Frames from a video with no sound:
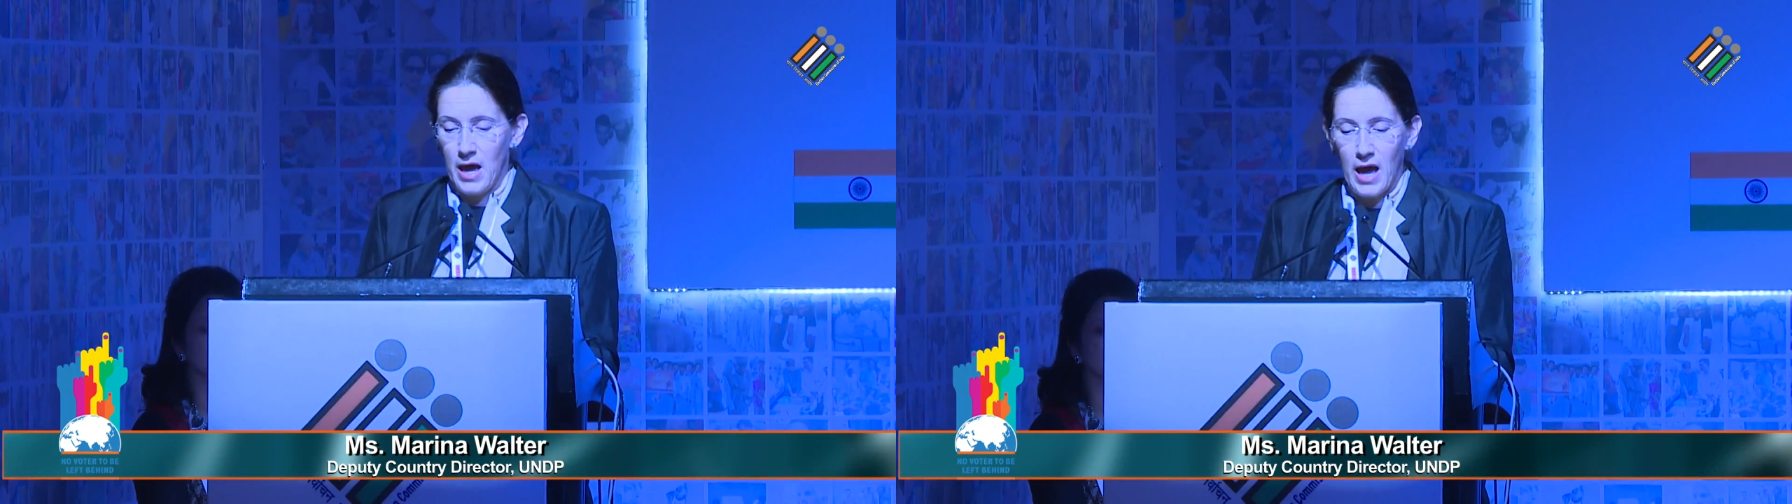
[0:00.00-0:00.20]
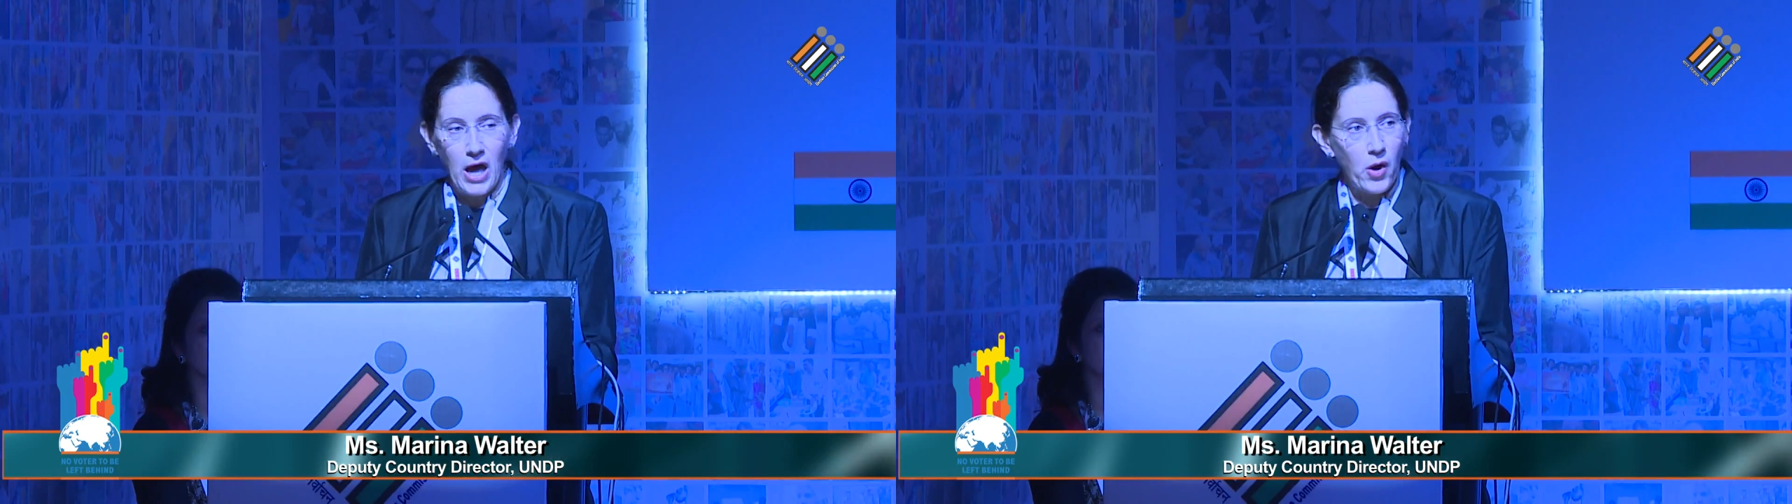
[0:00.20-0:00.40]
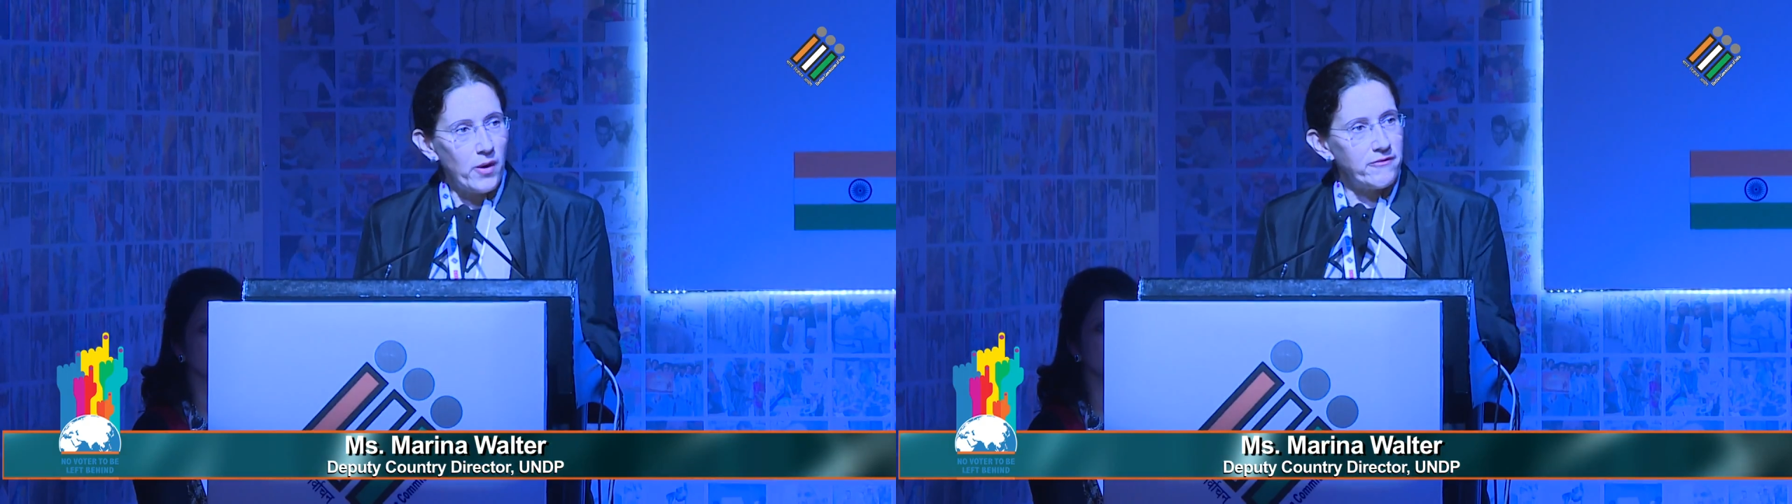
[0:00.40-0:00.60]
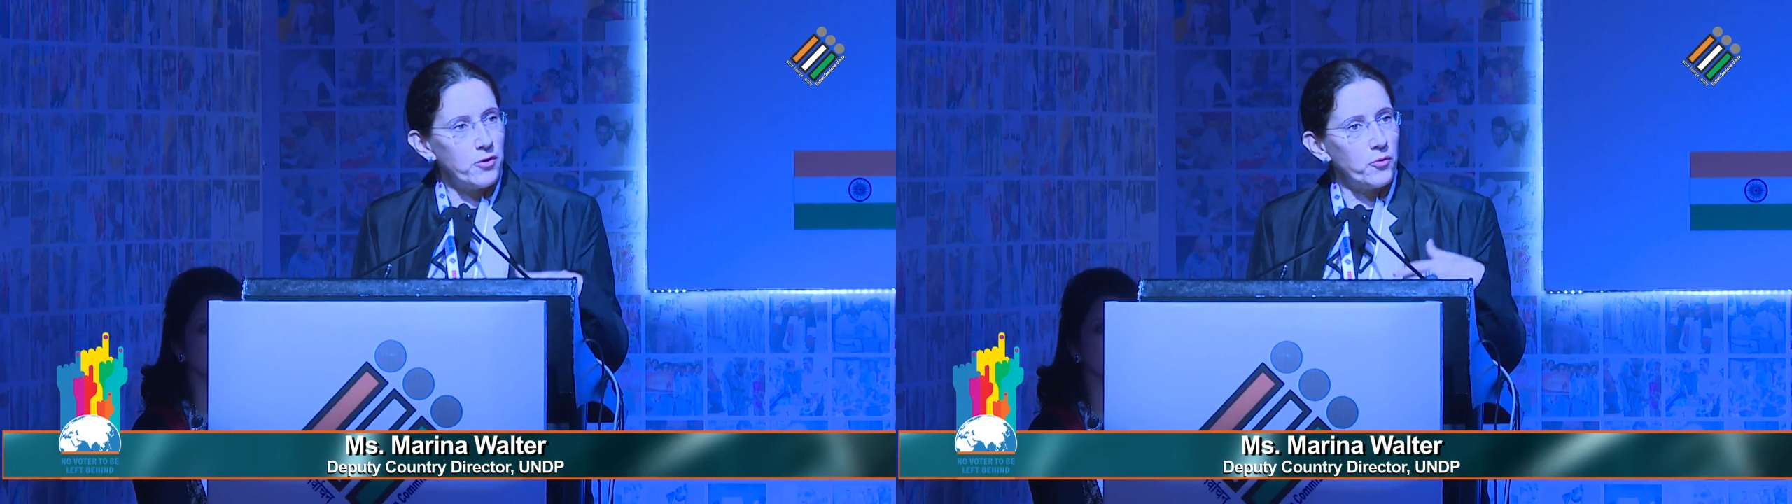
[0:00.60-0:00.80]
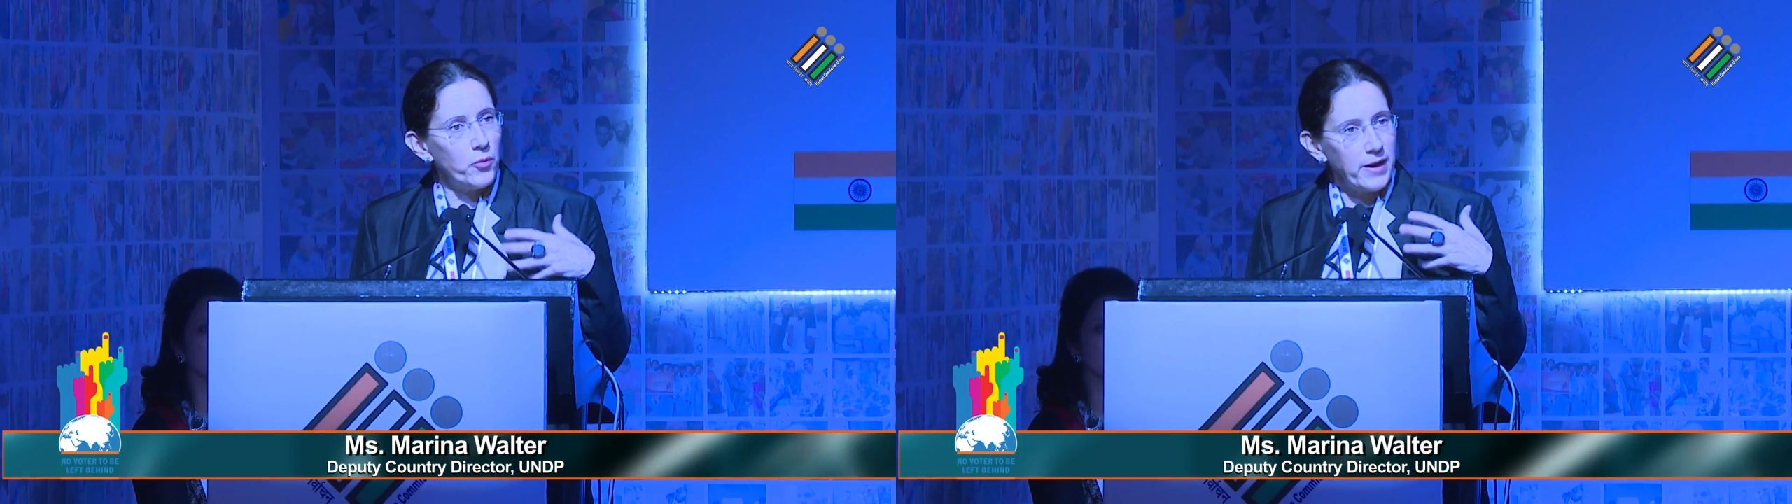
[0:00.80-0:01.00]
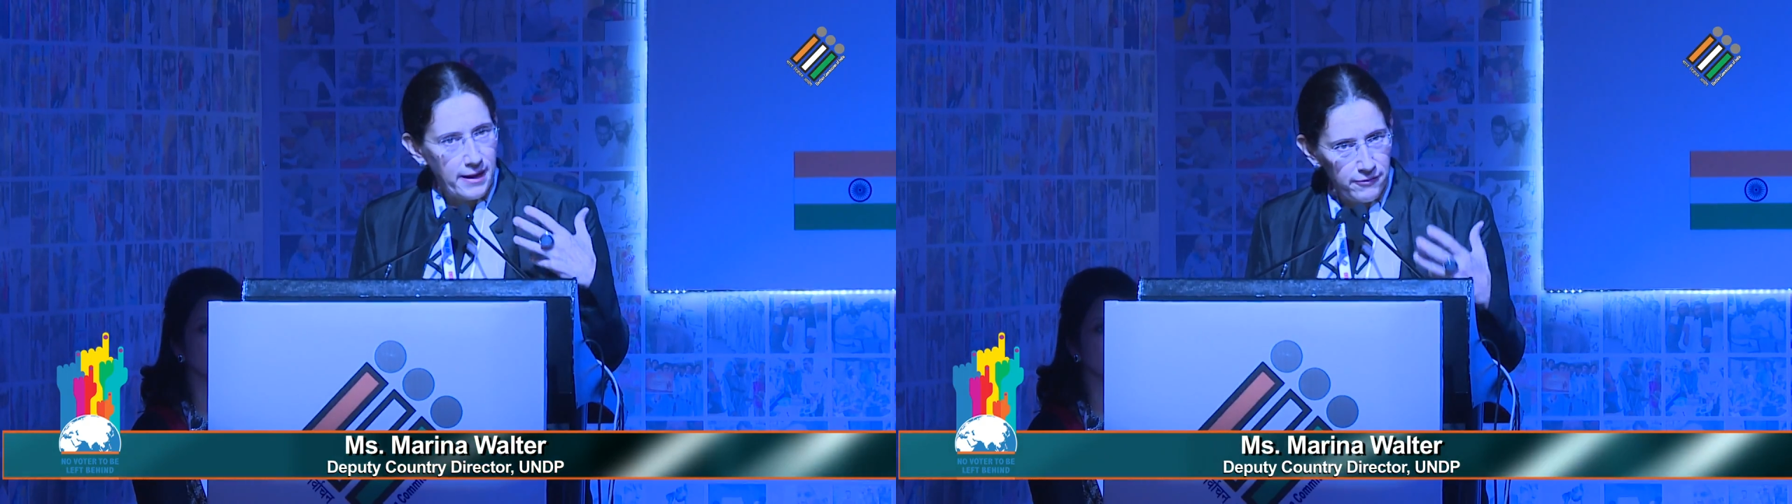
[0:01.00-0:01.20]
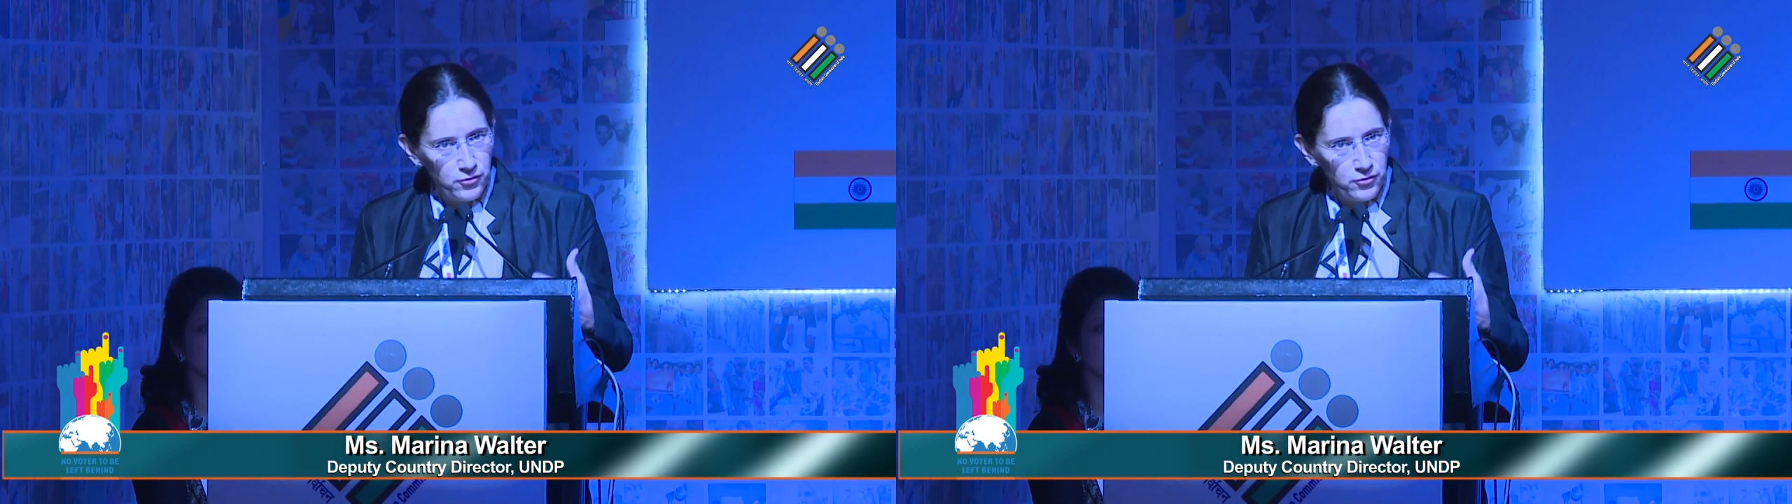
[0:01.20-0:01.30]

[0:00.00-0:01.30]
However, we have